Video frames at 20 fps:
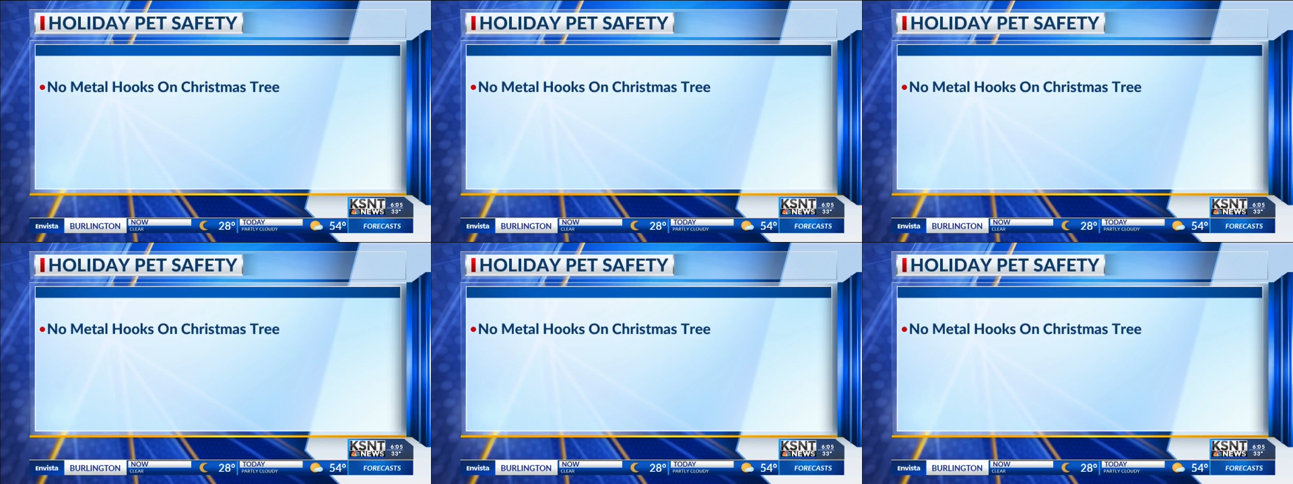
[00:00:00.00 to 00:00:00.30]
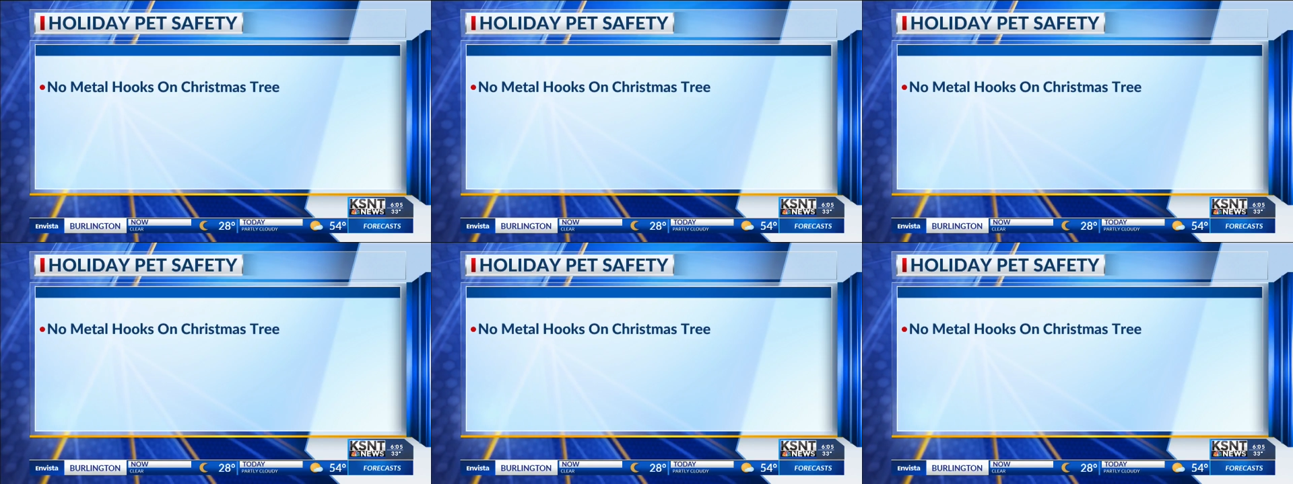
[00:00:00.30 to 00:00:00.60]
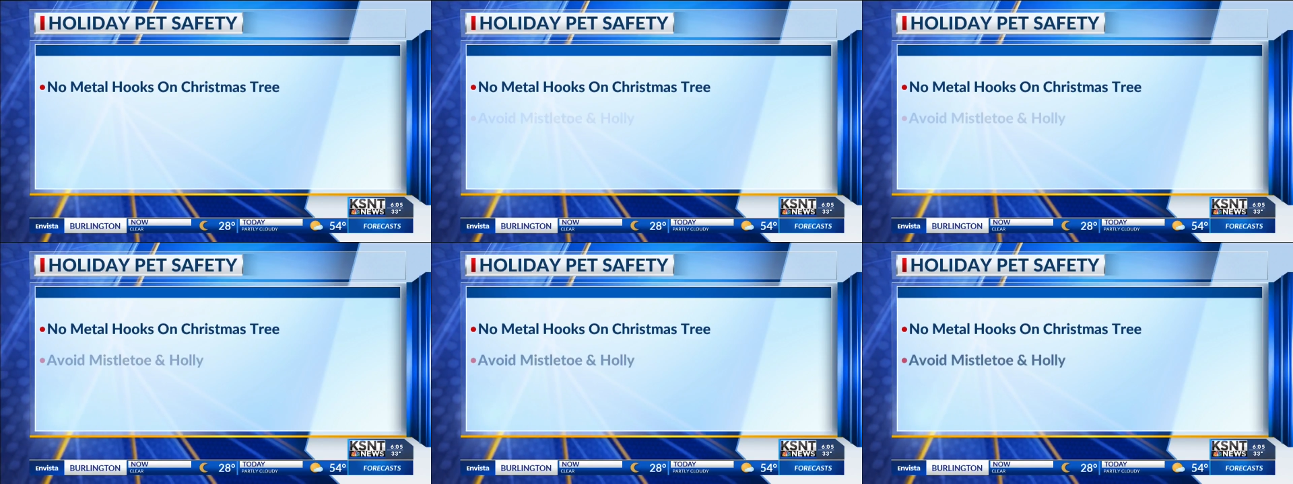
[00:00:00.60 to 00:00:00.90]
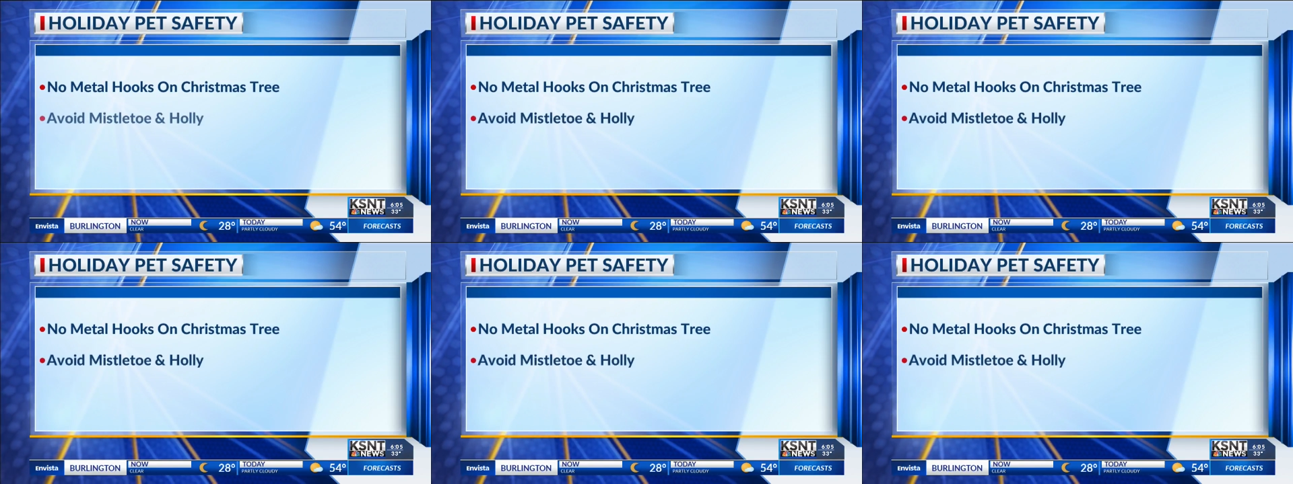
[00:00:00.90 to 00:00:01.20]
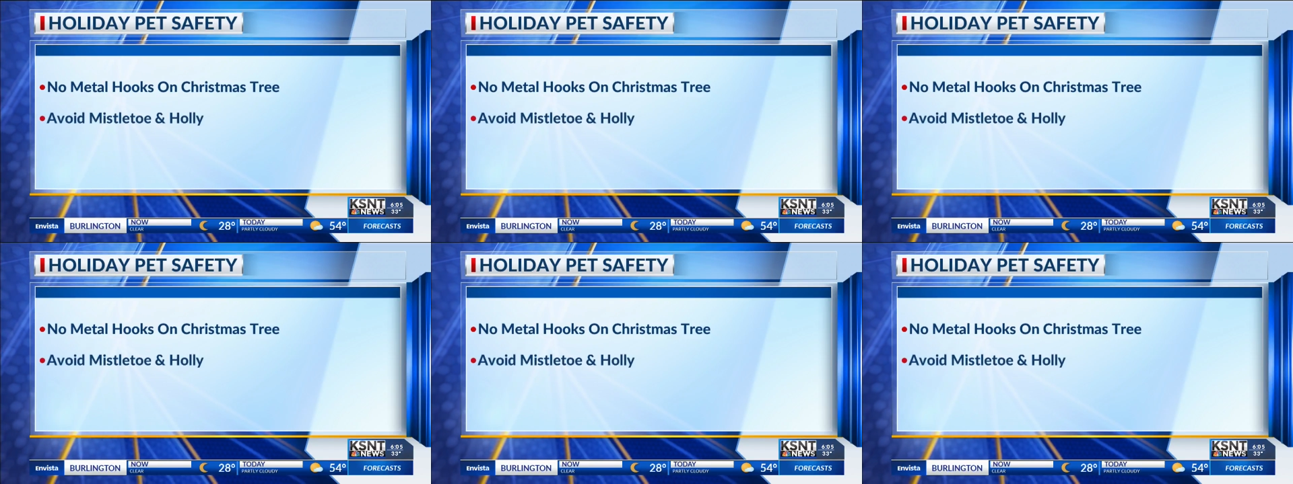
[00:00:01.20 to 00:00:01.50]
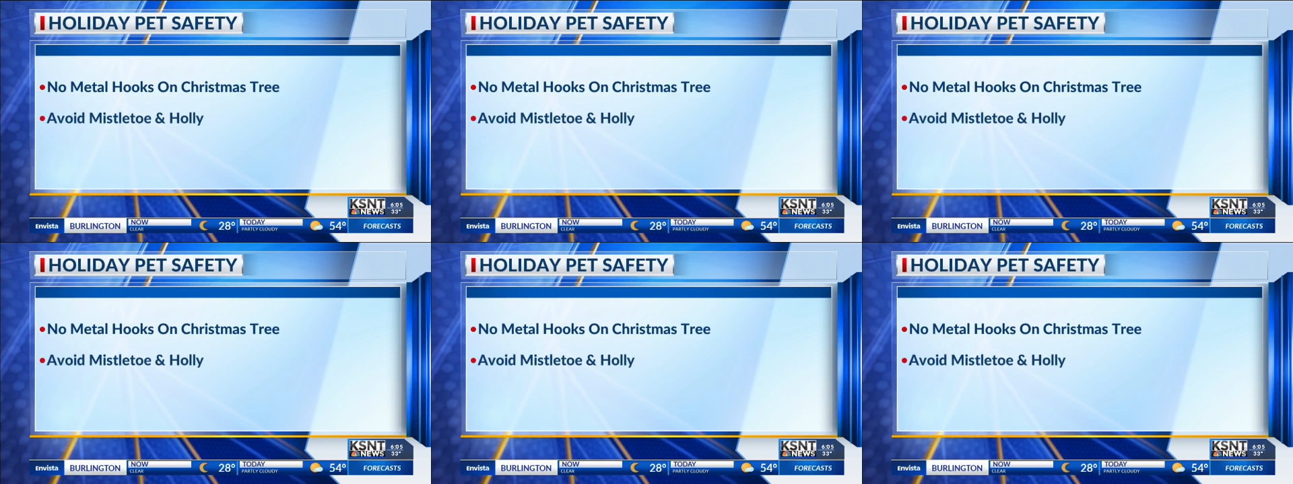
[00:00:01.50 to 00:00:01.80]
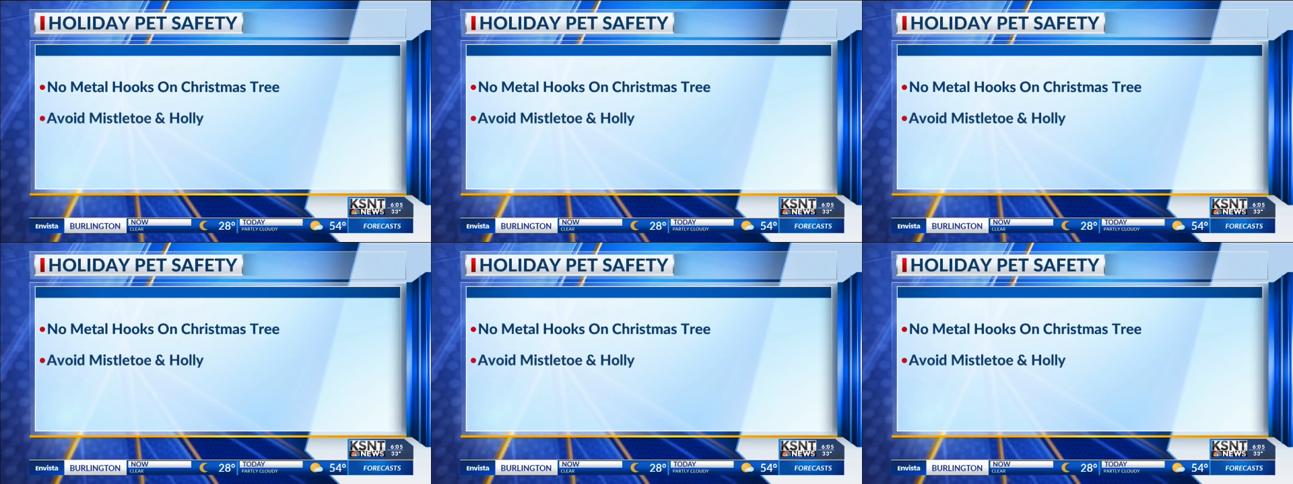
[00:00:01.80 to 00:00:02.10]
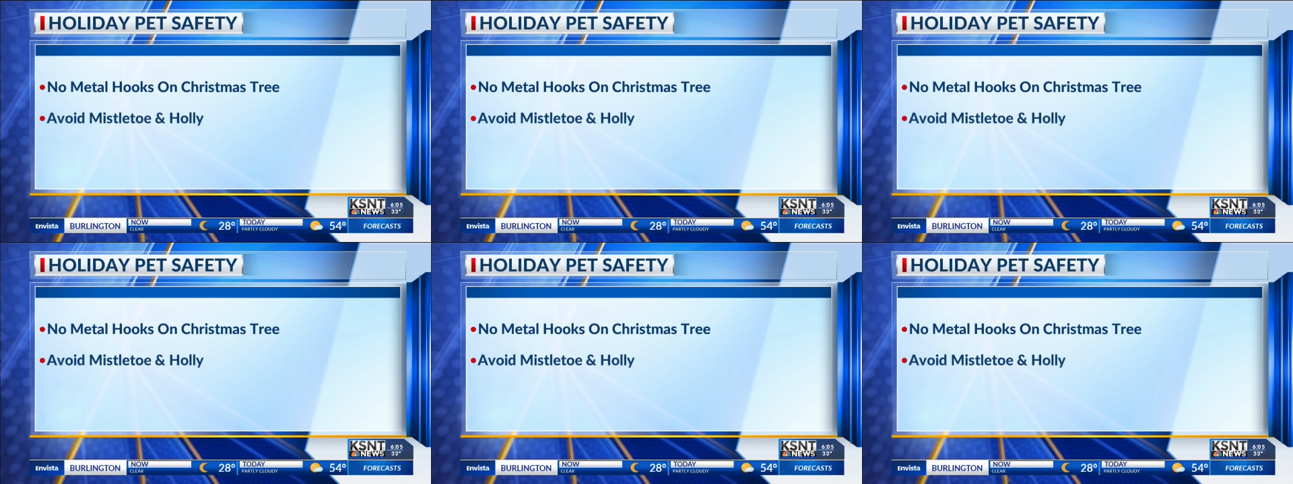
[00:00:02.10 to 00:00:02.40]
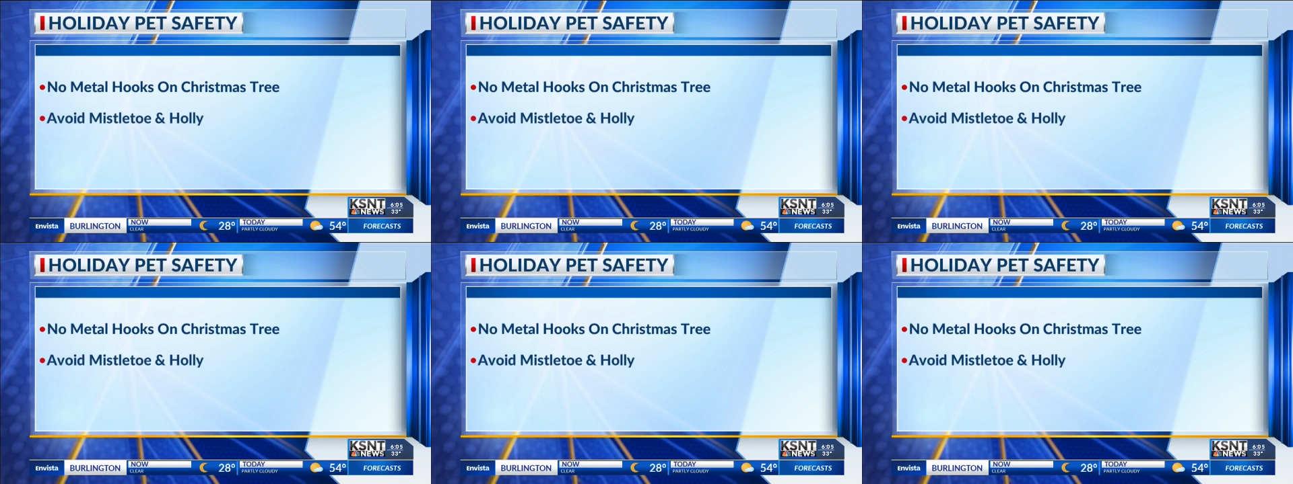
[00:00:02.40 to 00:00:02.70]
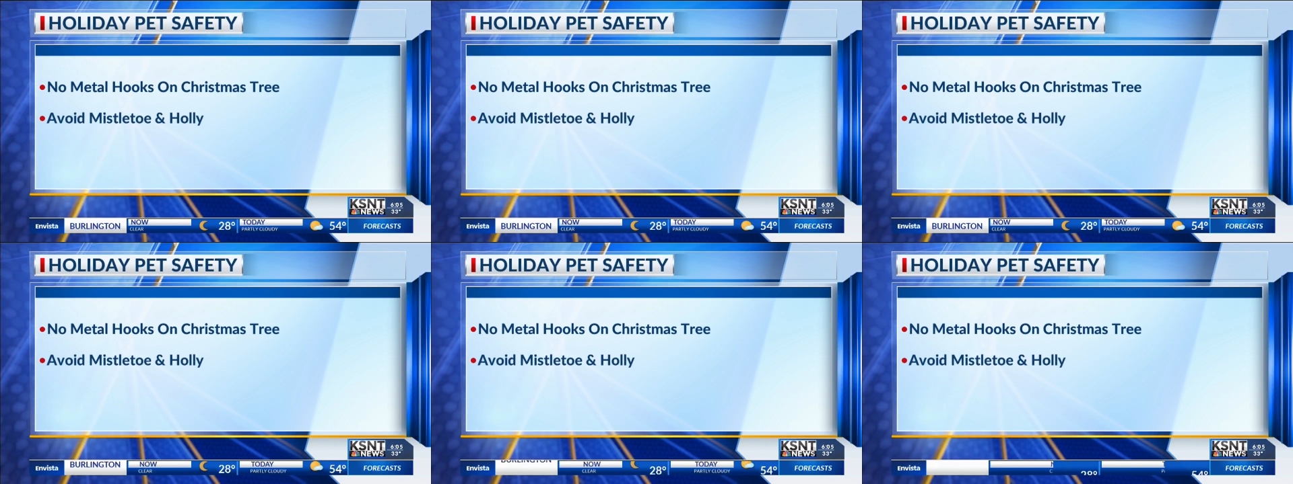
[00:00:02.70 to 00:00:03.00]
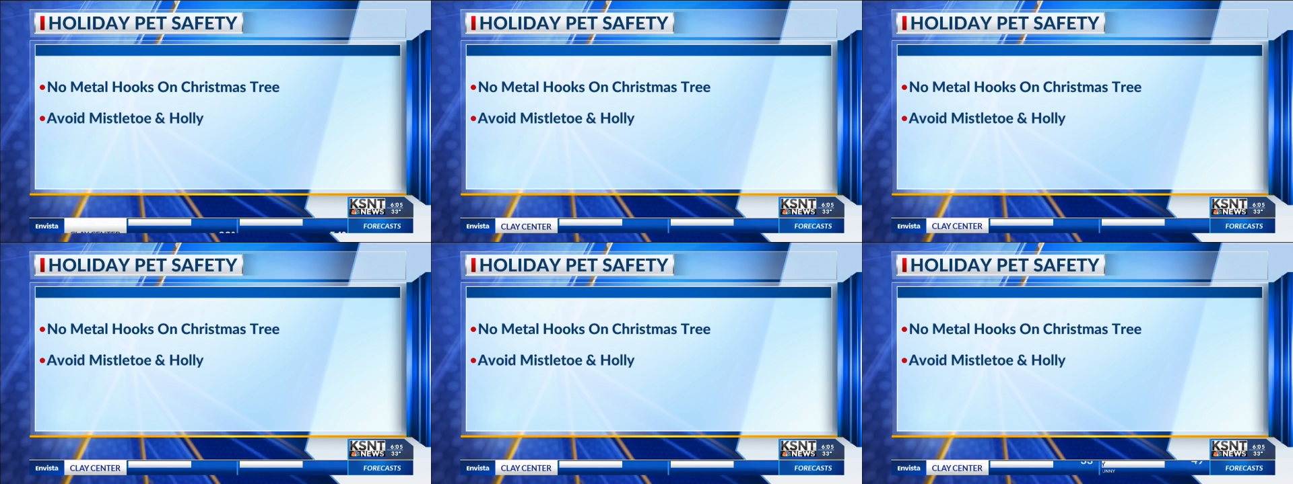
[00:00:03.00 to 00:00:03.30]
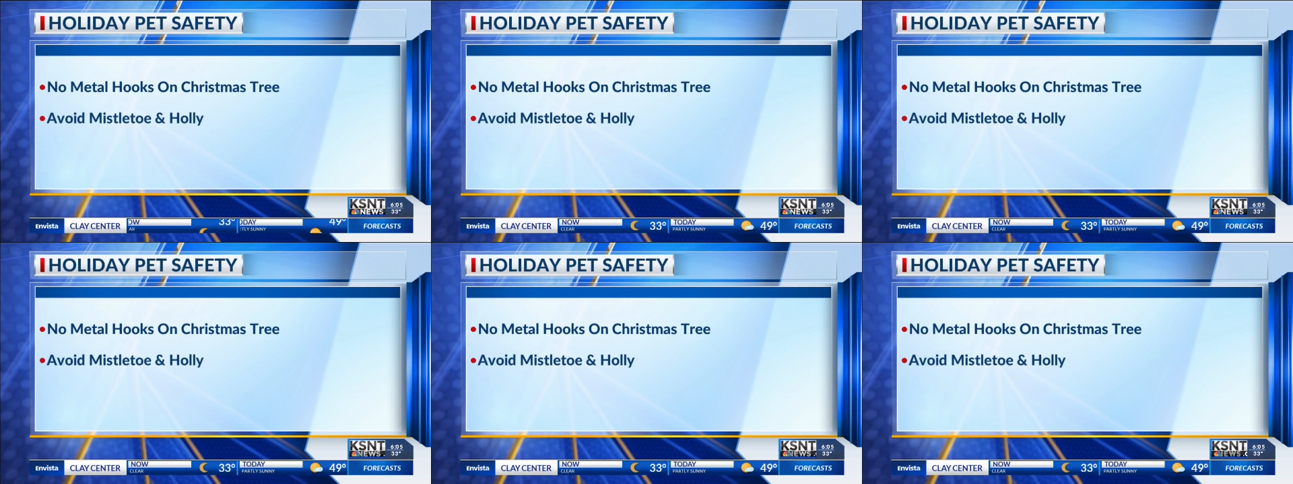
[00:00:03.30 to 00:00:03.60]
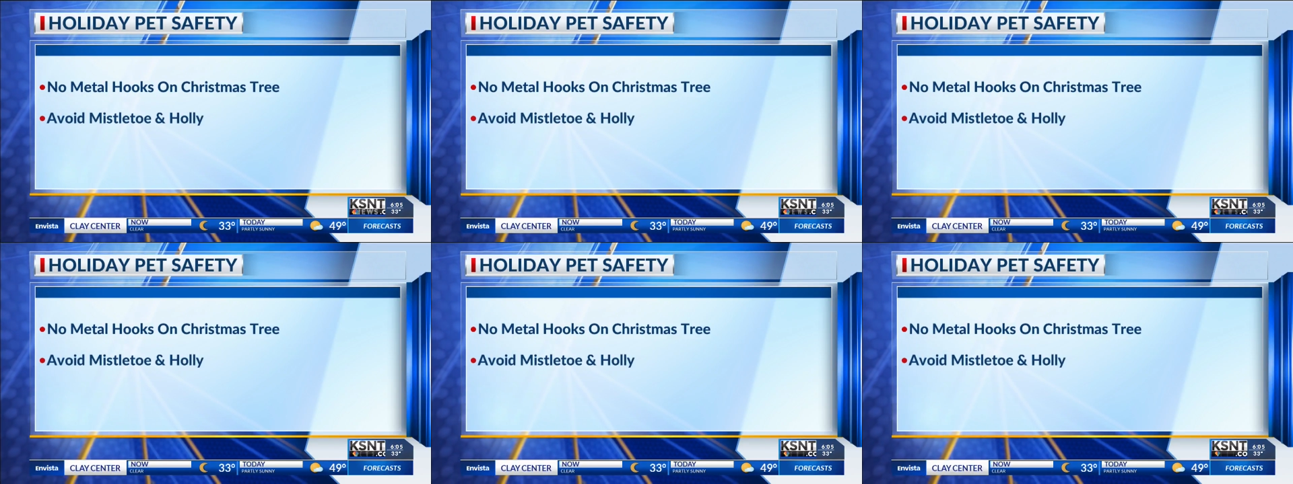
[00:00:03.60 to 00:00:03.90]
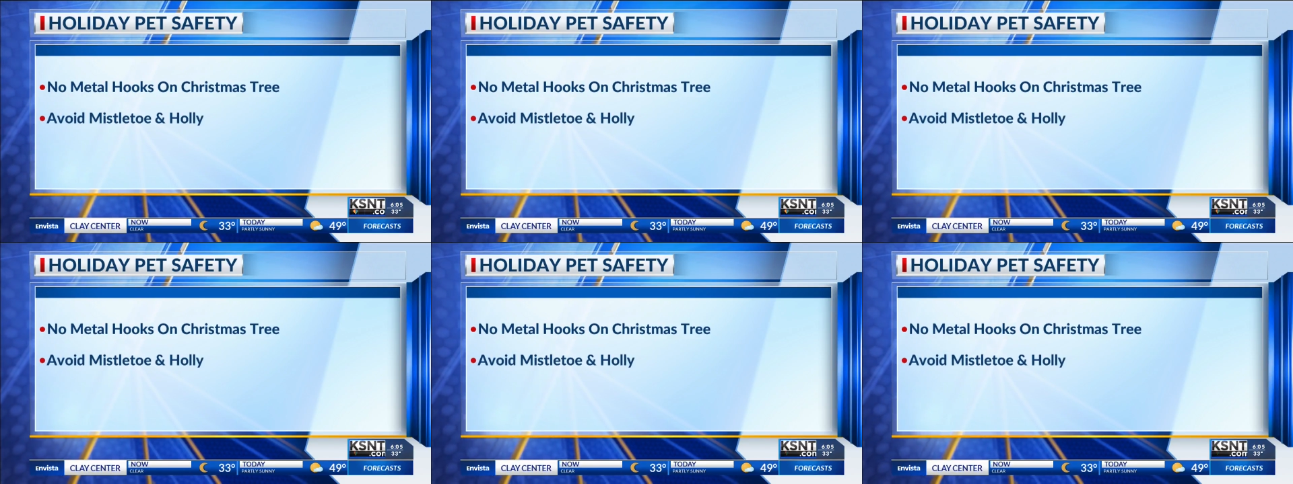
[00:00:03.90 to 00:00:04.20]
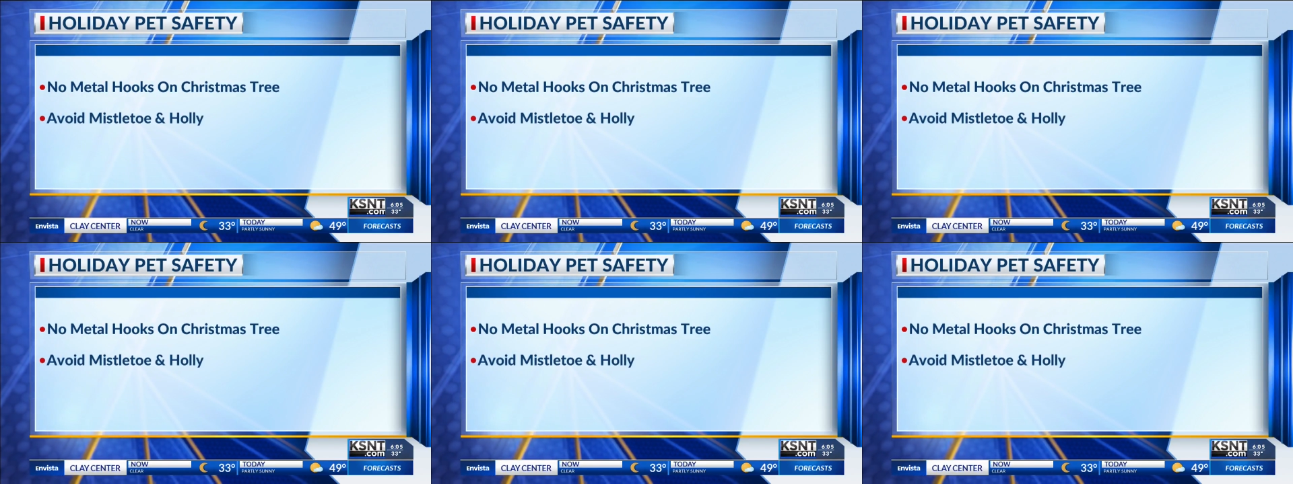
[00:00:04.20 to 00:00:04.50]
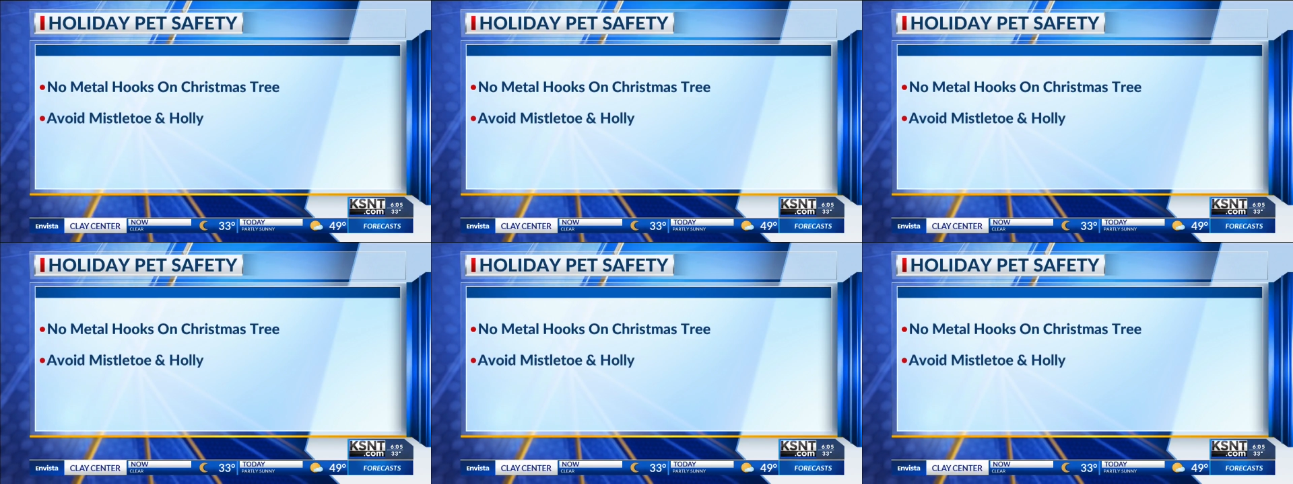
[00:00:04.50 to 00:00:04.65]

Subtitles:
No face is visible, so there are no lips to read.